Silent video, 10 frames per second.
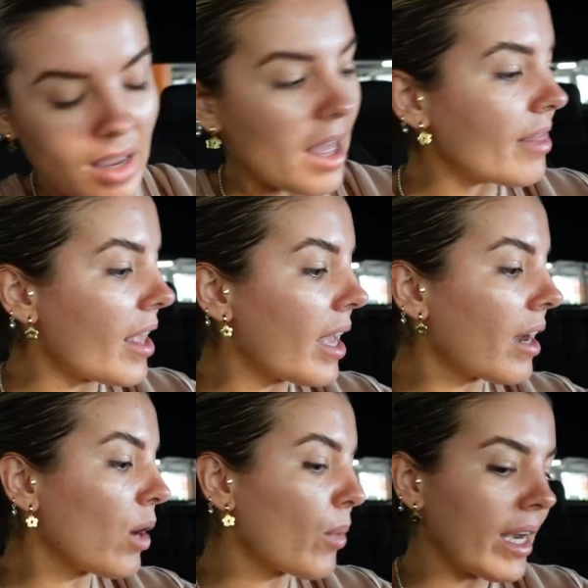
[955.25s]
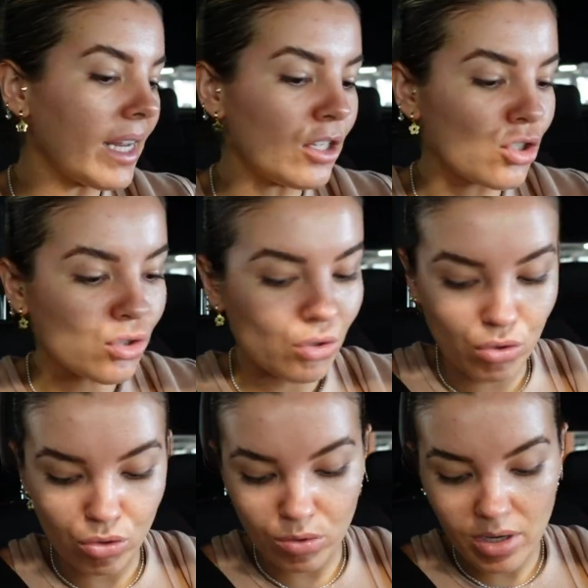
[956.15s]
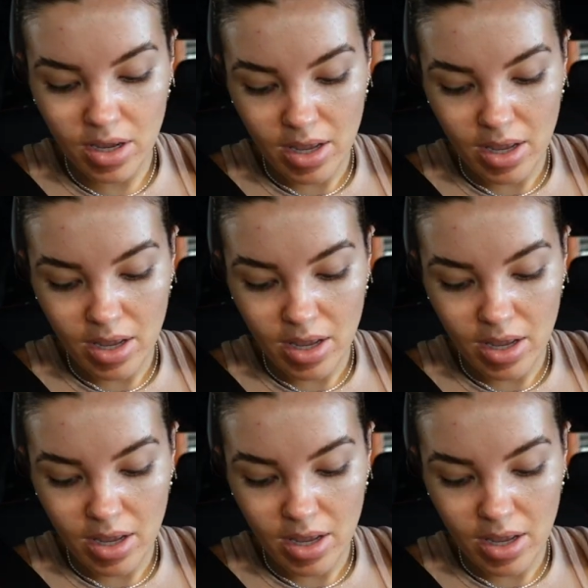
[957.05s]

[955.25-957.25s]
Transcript: And then I went into